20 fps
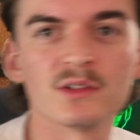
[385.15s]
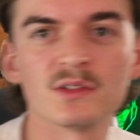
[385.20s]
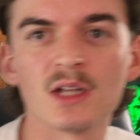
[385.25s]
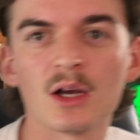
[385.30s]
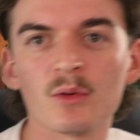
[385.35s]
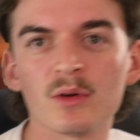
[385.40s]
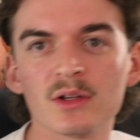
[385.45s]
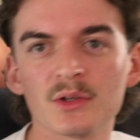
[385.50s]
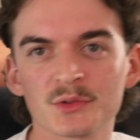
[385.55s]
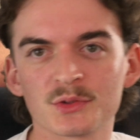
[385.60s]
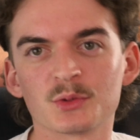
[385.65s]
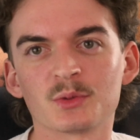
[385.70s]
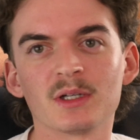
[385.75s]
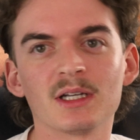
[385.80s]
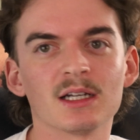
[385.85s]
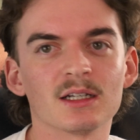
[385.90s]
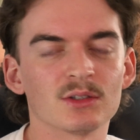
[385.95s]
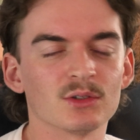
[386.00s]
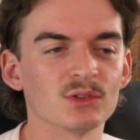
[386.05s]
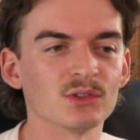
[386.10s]
there's no one else
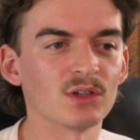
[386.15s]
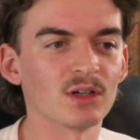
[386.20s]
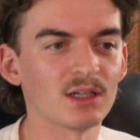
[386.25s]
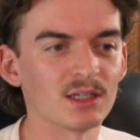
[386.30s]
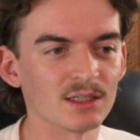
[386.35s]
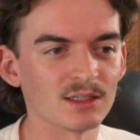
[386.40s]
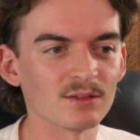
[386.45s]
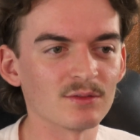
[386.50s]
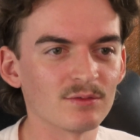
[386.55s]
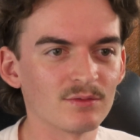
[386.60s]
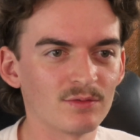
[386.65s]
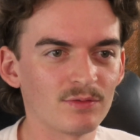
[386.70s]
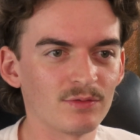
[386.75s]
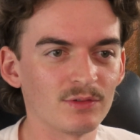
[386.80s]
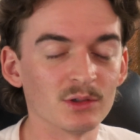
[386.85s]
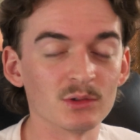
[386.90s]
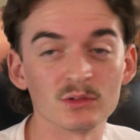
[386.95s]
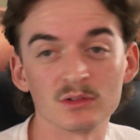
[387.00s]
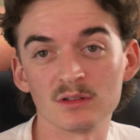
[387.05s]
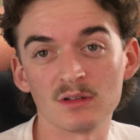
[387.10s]
around because I
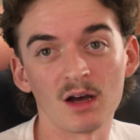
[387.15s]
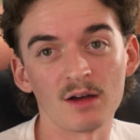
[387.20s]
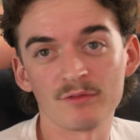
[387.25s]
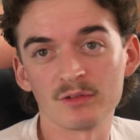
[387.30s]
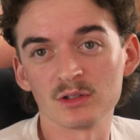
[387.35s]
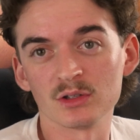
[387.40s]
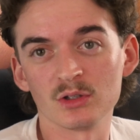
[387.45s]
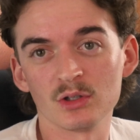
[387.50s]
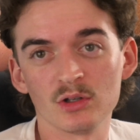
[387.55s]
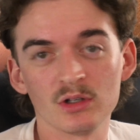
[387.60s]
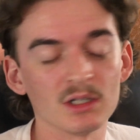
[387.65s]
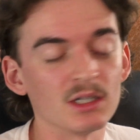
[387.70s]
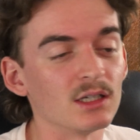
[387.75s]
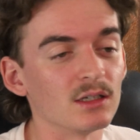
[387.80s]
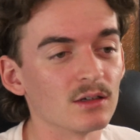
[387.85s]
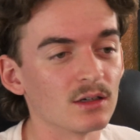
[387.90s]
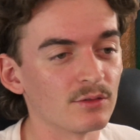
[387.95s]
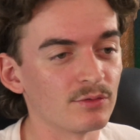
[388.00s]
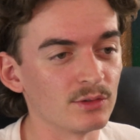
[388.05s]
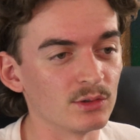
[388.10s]
feel
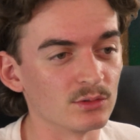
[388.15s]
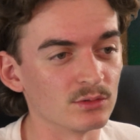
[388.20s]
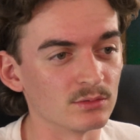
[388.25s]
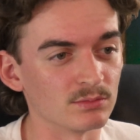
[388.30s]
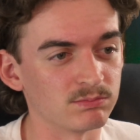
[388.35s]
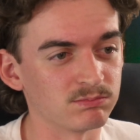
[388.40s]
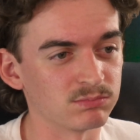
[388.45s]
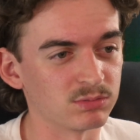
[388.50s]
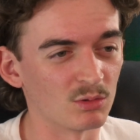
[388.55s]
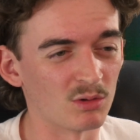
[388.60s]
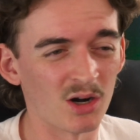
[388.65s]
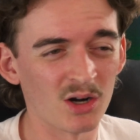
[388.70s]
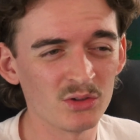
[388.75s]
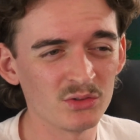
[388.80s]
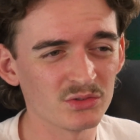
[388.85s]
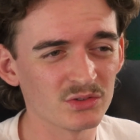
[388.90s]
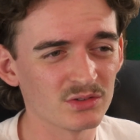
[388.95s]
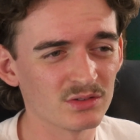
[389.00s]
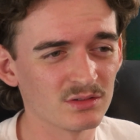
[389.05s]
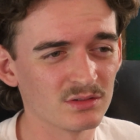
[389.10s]
dirty. I feel
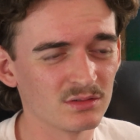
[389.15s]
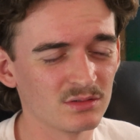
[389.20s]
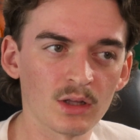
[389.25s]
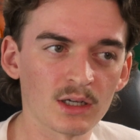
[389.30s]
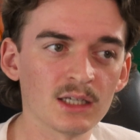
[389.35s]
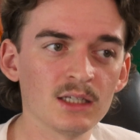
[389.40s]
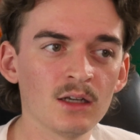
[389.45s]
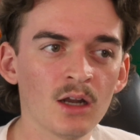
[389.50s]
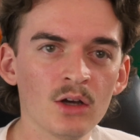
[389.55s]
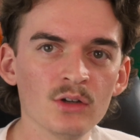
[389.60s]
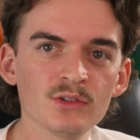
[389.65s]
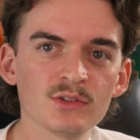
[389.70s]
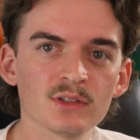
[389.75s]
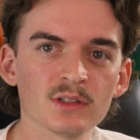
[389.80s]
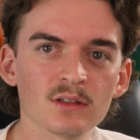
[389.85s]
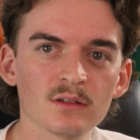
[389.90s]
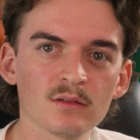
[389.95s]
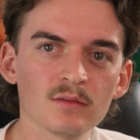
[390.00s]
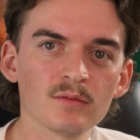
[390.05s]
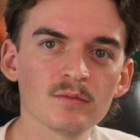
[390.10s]
gross. Like he knows
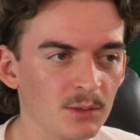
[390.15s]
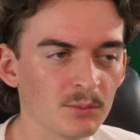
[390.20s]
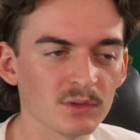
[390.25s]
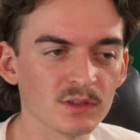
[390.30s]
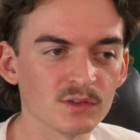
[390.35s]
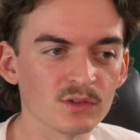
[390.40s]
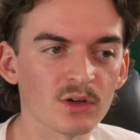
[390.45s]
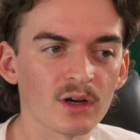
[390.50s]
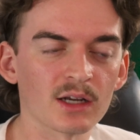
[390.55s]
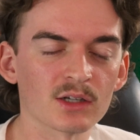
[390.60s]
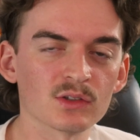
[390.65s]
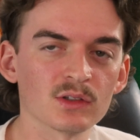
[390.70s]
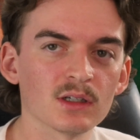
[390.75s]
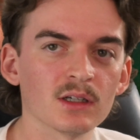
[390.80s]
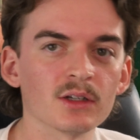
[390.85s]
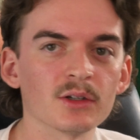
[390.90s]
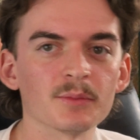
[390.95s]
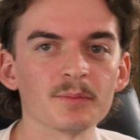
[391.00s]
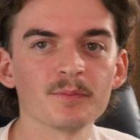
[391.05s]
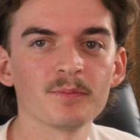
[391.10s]
that Kimberly's not actually
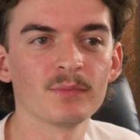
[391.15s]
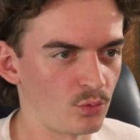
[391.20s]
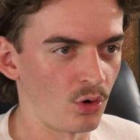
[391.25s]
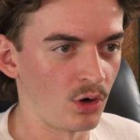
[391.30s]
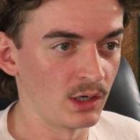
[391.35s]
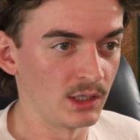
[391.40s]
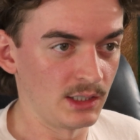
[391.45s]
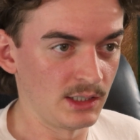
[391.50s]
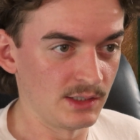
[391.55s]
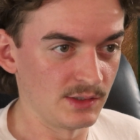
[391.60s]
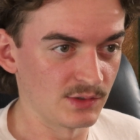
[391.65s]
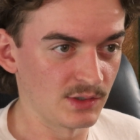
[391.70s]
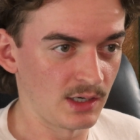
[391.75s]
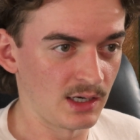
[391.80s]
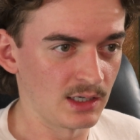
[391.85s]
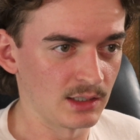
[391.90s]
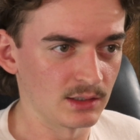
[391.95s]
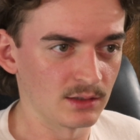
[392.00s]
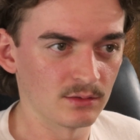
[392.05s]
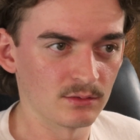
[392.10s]
going to ride his
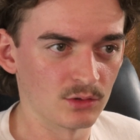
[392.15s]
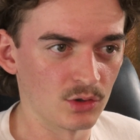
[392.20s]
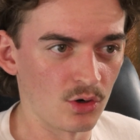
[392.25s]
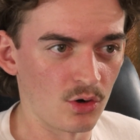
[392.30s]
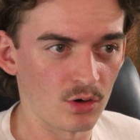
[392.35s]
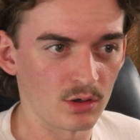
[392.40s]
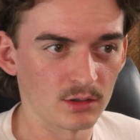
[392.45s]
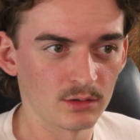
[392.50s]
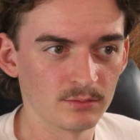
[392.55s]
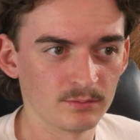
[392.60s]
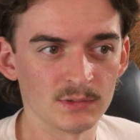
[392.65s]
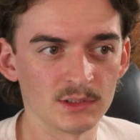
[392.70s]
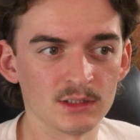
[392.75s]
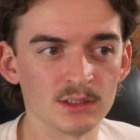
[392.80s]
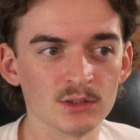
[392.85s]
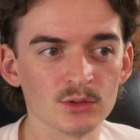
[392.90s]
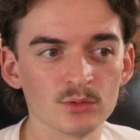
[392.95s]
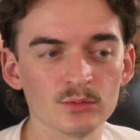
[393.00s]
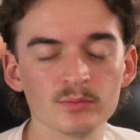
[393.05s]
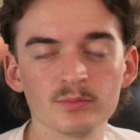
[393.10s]
hard cock
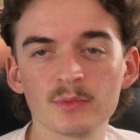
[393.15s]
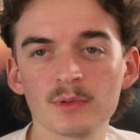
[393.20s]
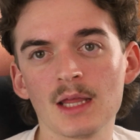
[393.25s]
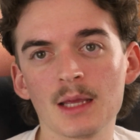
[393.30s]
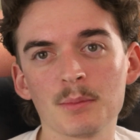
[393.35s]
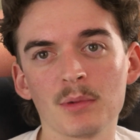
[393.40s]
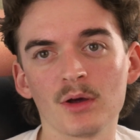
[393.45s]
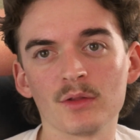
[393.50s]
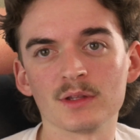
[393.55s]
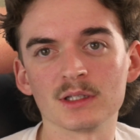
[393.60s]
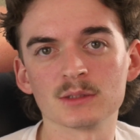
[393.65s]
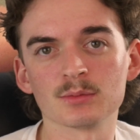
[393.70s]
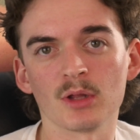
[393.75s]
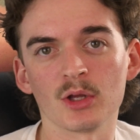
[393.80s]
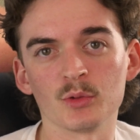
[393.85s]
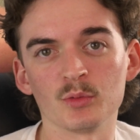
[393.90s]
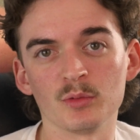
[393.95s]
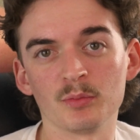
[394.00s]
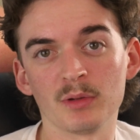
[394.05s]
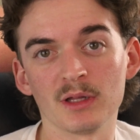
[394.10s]
until they both
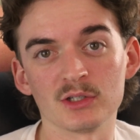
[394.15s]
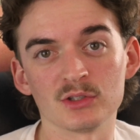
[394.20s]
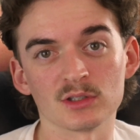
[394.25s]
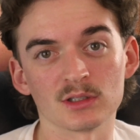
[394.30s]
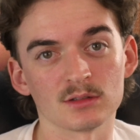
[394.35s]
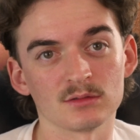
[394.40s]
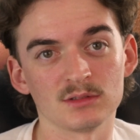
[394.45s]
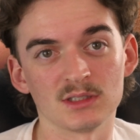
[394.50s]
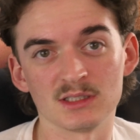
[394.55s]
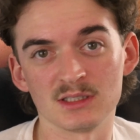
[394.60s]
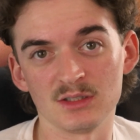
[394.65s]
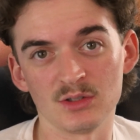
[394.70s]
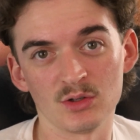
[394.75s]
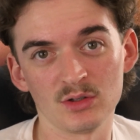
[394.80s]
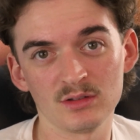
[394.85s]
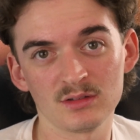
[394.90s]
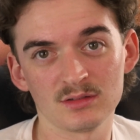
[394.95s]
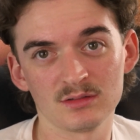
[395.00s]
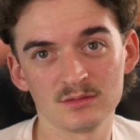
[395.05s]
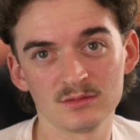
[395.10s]
explode with pleasure. Does he
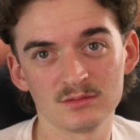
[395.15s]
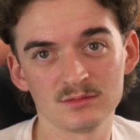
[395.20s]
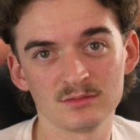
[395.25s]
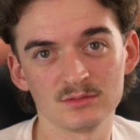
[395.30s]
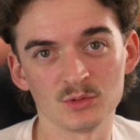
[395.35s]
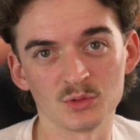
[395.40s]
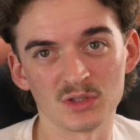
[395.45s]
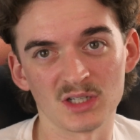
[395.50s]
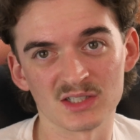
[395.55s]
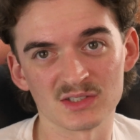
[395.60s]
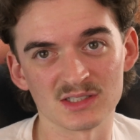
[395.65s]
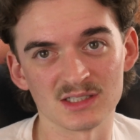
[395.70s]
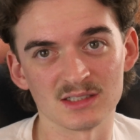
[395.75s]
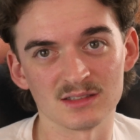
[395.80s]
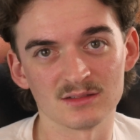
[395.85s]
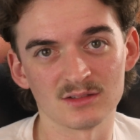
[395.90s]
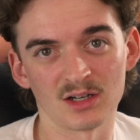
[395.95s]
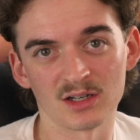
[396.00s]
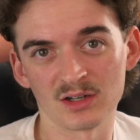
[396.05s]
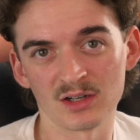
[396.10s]
not? Or does he?
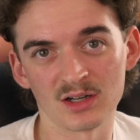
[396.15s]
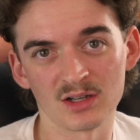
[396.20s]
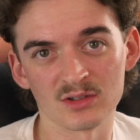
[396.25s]
I don't